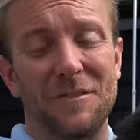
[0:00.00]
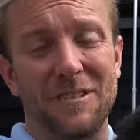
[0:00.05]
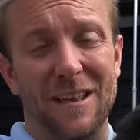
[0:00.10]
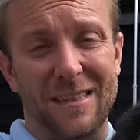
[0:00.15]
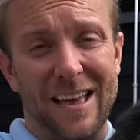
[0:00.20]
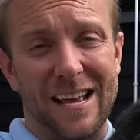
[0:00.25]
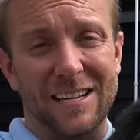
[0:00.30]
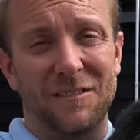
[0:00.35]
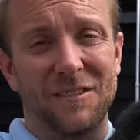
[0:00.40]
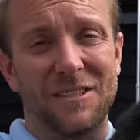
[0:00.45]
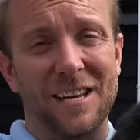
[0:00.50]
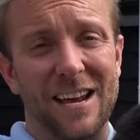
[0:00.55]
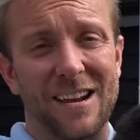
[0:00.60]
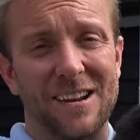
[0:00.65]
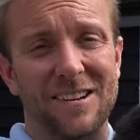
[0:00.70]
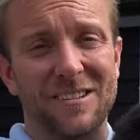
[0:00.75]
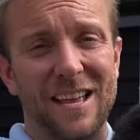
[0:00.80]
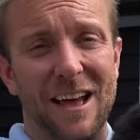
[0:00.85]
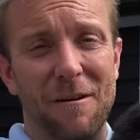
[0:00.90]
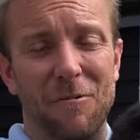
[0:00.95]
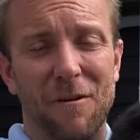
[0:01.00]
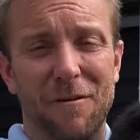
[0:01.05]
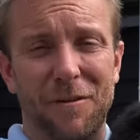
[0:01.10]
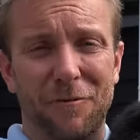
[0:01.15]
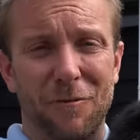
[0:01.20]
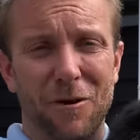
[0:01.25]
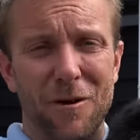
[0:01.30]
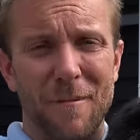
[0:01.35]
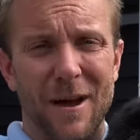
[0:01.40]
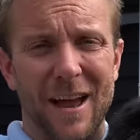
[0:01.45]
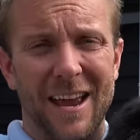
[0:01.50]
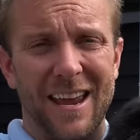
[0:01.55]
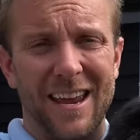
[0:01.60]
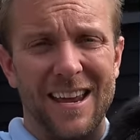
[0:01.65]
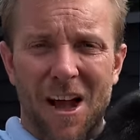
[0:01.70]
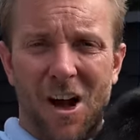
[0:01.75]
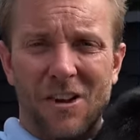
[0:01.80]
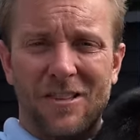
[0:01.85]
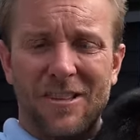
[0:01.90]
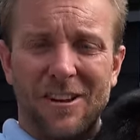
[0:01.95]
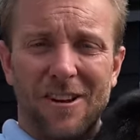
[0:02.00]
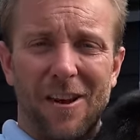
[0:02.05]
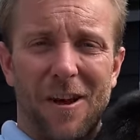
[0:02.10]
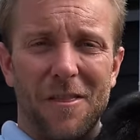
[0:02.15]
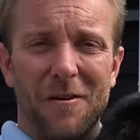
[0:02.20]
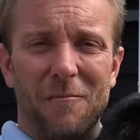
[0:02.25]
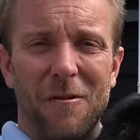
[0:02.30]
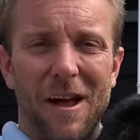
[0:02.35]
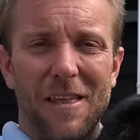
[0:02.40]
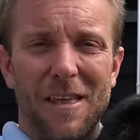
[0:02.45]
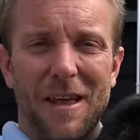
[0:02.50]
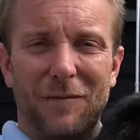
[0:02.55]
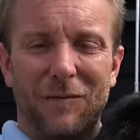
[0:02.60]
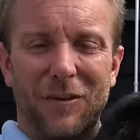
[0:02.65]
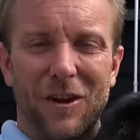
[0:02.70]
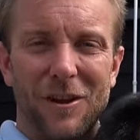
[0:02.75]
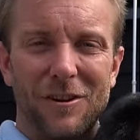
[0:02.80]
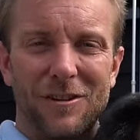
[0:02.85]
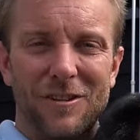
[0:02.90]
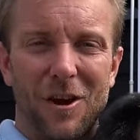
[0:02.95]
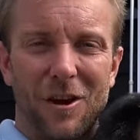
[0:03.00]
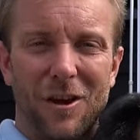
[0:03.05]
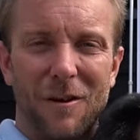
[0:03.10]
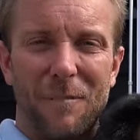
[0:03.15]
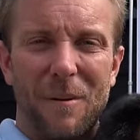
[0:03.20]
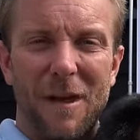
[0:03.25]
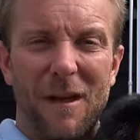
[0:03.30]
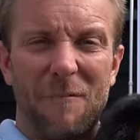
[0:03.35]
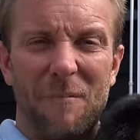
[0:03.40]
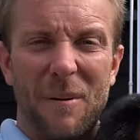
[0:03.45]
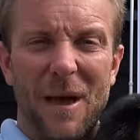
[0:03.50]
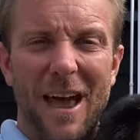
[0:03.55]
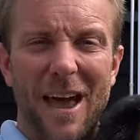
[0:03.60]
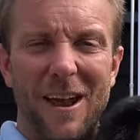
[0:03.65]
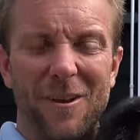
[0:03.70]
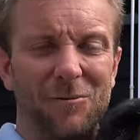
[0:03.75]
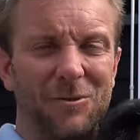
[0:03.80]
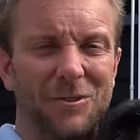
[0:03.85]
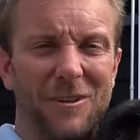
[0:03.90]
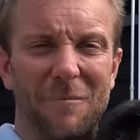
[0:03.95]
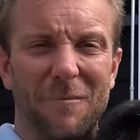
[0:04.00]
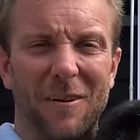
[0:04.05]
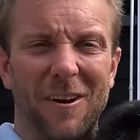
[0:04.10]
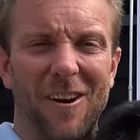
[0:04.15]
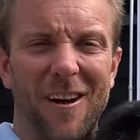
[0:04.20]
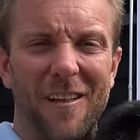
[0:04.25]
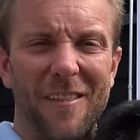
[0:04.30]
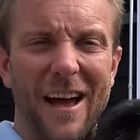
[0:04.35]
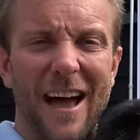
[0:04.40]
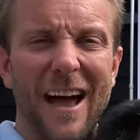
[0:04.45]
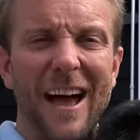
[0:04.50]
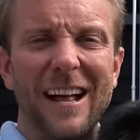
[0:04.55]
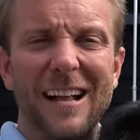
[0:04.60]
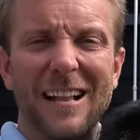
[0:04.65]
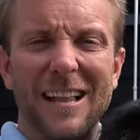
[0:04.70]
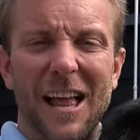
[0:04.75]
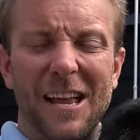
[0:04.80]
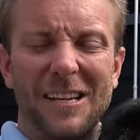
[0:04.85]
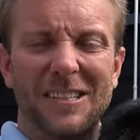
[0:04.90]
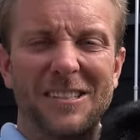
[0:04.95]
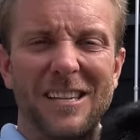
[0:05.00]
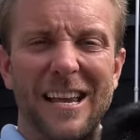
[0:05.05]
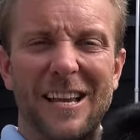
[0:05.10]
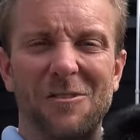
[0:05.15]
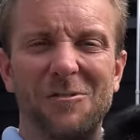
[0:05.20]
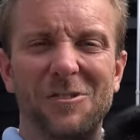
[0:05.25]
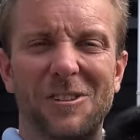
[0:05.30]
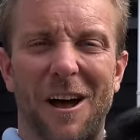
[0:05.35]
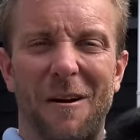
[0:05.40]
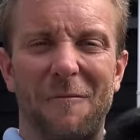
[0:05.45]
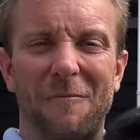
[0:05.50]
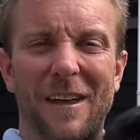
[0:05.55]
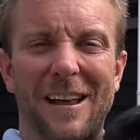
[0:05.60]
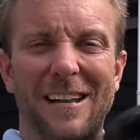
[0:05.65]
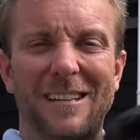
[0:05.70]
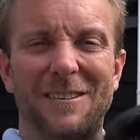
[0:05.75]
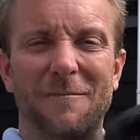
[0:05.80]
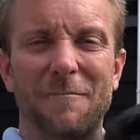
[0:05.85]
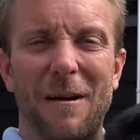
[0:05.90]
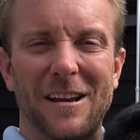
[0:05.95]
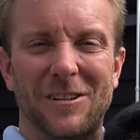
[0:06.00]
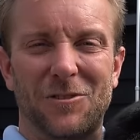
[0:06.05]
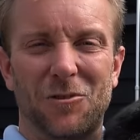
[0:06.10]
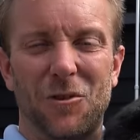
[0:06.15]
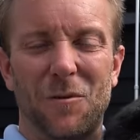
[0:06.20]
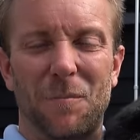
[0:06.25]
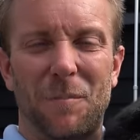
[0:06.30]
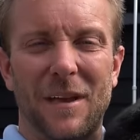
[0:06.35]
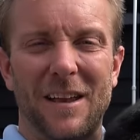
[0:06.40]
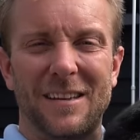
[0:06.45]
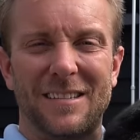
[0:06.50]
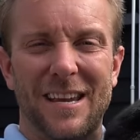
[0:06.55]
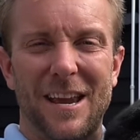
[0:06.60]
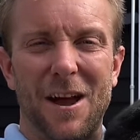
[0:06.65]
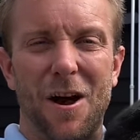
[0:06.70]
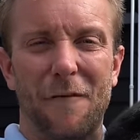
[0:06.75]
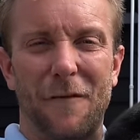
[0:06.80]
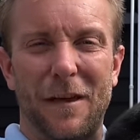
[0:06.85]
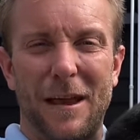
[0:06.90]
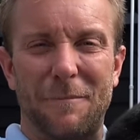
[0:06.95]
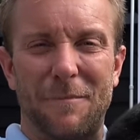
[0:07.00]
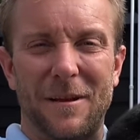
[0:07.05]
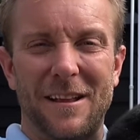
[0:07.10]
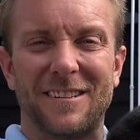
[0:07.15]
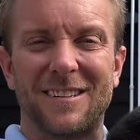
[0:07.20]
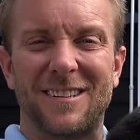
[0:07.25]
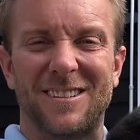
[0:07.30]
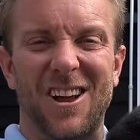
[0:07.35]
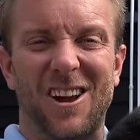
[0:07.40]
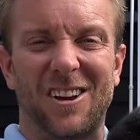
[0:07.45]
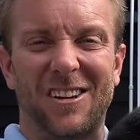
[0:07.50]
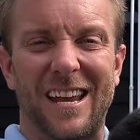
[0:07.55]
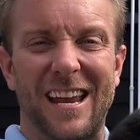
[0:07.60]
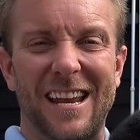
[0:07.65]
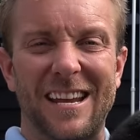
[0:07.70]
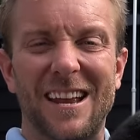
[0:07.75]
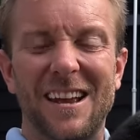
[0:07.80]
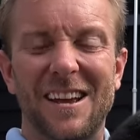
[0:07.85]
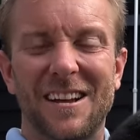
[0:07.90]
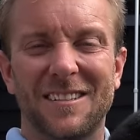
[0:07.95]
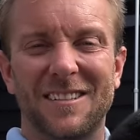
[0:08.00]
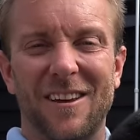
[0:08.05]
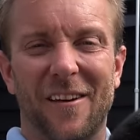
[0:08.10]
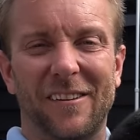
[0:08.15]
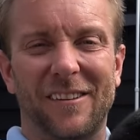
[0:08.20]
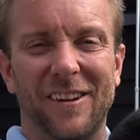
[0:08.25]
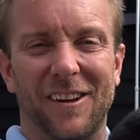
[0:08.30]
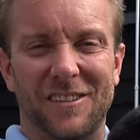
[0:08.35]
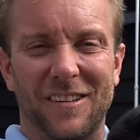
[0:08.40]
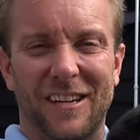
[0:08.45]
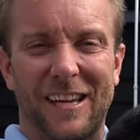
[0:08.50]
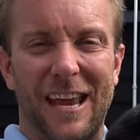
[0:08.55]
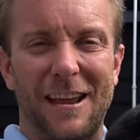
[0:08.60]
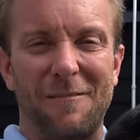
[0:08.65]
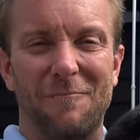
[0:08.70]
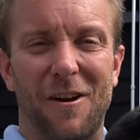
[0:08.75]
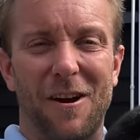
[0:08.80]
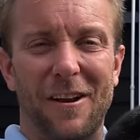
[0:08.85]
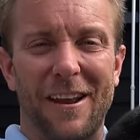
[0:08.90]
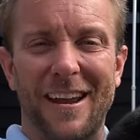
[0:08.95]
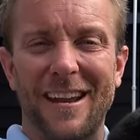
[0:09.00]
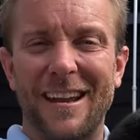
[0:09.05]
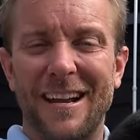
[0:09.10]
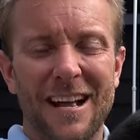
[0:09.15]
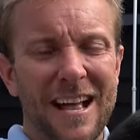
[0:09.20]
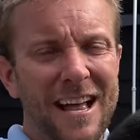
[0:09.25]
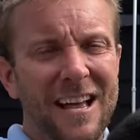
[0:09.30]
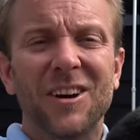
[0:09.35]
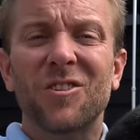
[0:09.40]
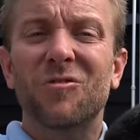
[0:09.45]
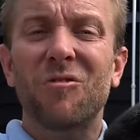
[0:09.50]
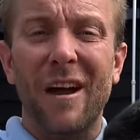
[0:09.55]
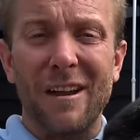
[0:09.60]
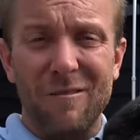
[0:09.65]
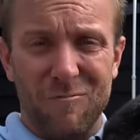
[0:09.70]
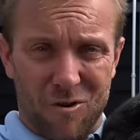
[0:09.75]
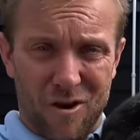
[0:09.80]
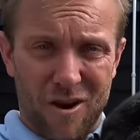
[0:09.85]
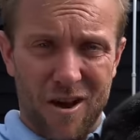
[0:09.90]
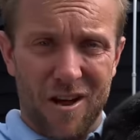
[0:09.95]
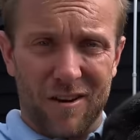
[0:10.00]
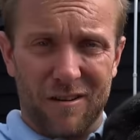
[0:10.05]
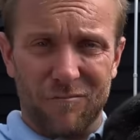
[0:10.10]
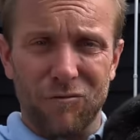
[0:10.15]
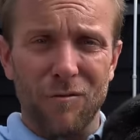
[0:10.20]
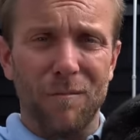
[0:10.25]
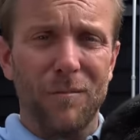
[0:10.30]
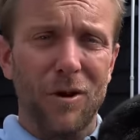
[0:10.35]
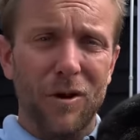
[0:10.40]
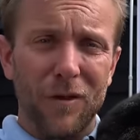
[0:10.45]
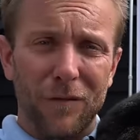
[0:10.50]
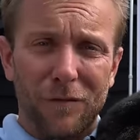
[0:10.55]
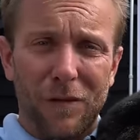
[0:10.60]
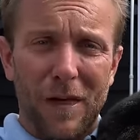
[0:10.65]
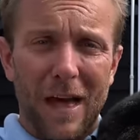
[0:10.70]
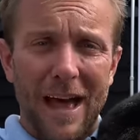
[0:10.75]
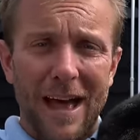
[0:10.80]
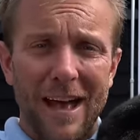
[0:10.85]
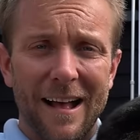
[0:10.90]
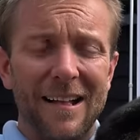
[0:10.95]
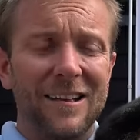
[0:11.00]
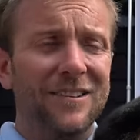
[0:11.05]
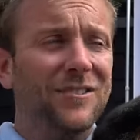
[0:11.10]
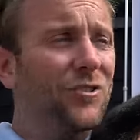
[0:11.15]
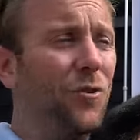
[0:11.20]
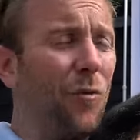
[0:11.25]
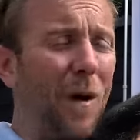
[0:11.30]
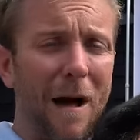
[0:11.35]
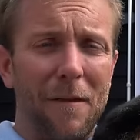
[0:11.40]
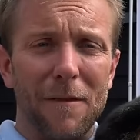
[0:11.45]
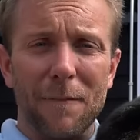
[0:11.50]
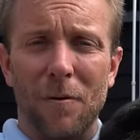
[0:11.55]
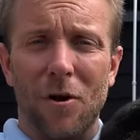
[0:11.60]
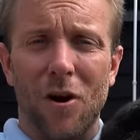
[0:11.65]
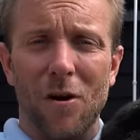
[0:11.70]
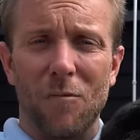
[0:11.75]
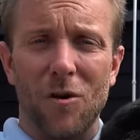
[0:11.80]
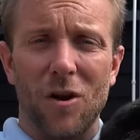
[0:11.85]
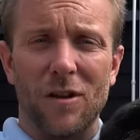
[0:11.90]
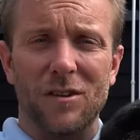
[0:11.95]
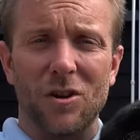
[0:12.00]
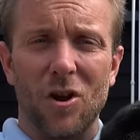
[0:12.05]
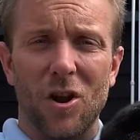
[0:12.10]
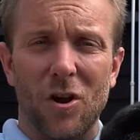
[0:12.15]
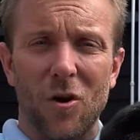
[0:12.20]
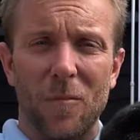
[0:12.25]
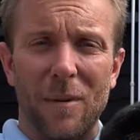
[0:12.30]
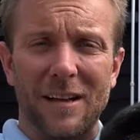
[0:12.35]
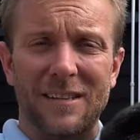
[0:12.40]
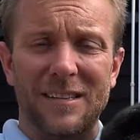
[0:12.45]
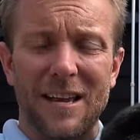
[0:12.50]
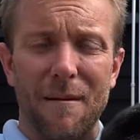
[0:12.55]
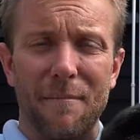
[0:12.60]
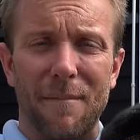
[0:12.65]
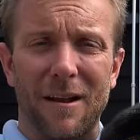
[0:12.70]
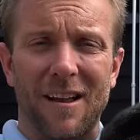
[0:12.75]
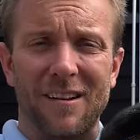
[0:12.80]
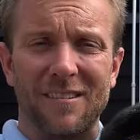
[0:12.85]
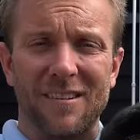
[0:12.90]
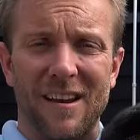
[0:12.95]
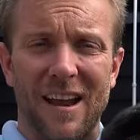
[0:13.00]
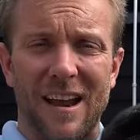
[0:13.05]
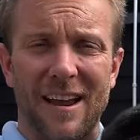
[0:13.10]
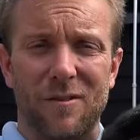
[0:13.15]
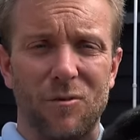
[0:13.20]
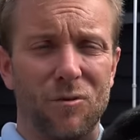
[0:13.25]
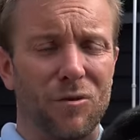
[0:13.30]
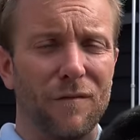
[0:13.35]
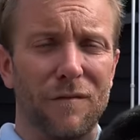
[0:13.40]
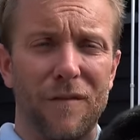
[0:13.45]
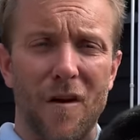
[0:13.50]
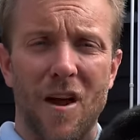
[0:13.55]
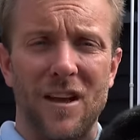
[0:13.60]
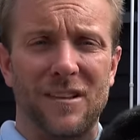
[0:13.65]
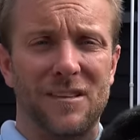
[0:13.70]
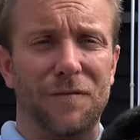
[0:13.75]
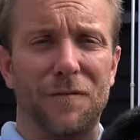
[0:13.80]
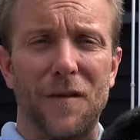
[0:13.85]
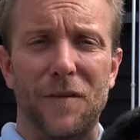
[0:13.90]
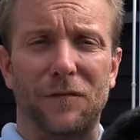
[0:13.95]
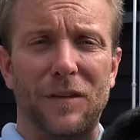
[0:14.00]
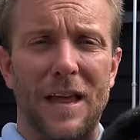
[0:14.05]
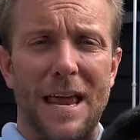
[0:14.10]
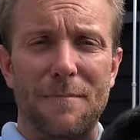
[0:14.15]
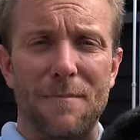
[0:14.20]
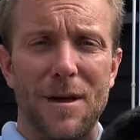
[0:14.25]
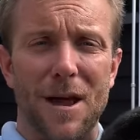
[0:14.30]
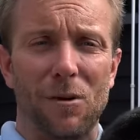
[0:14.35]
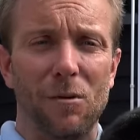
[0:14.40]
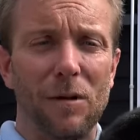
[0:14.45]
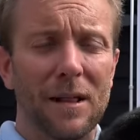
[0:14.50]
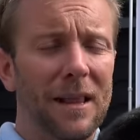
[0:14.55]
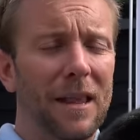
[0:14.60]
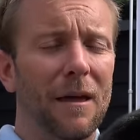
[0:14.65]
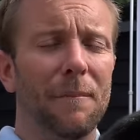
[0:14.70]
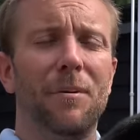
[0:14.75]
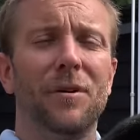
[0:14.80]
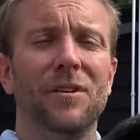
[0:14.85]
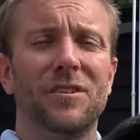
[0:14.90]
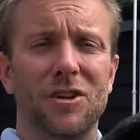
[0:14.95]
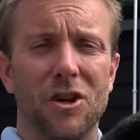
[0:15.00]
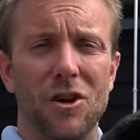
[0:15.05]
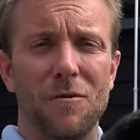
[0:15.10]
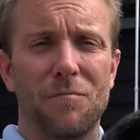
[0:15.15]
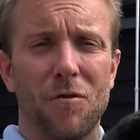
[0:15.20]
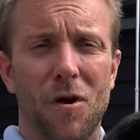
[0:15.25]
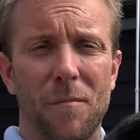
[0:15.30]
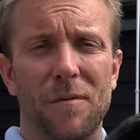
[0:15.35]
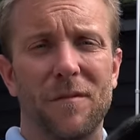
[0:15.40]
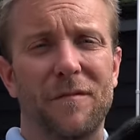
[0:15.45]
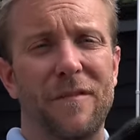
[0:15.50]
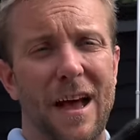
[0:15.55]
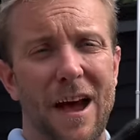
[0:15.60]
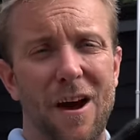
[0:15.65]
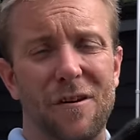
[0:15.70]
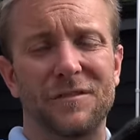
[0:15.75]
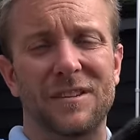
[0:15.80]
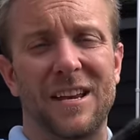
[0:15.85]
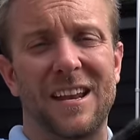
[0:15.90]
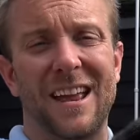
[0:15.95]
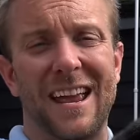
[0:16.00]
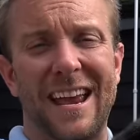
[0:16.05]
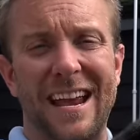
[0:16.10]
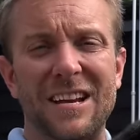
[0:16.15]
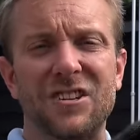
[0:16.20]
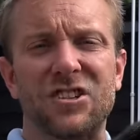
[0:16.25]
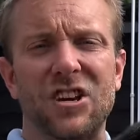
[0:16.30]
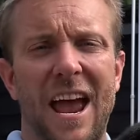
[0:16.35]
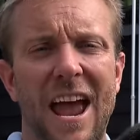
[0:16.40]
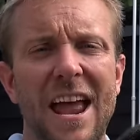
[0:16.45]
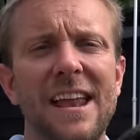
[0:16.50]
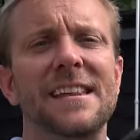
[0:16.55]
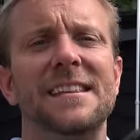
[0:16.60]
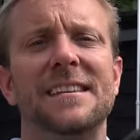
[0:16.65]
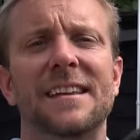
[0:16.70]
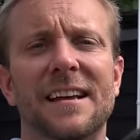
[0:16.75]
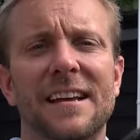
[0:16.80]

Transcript: So thanks for sending us that one through, mate. I do like the way they've used like a bit of pen or something like that, a stick or something to make sure that the TRV pin's stuck in so it doesn't keep running great work, remove that, sort out the pipe work, do a little bit of 10 mil underneath or convert it to 15 mil and put two proper valves in at each end.